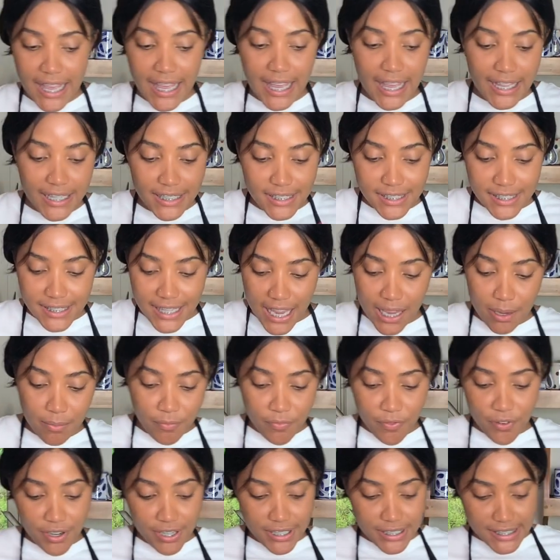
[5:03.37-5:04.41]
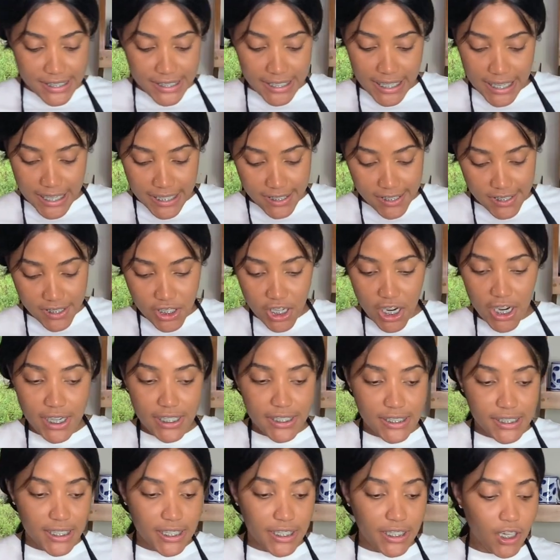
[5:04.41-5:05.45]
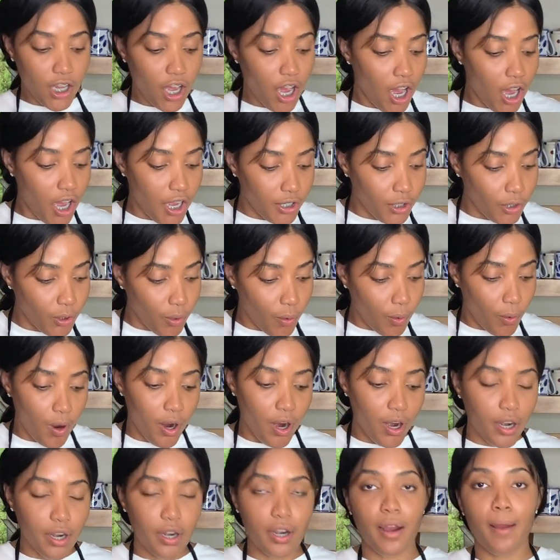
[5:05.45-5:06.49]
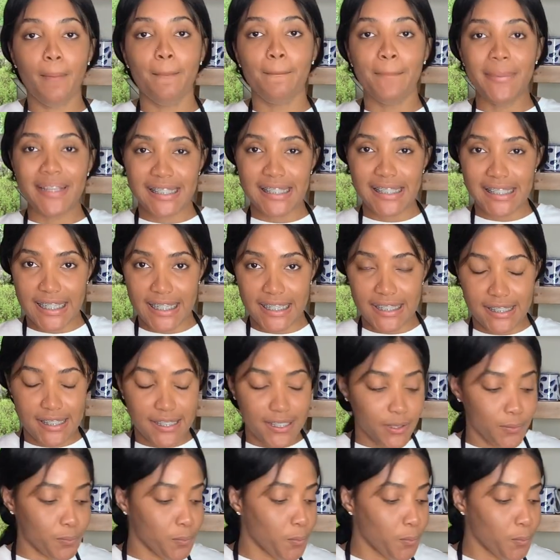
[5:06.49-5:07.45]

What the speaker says: It's time for us to get started on our biscuits.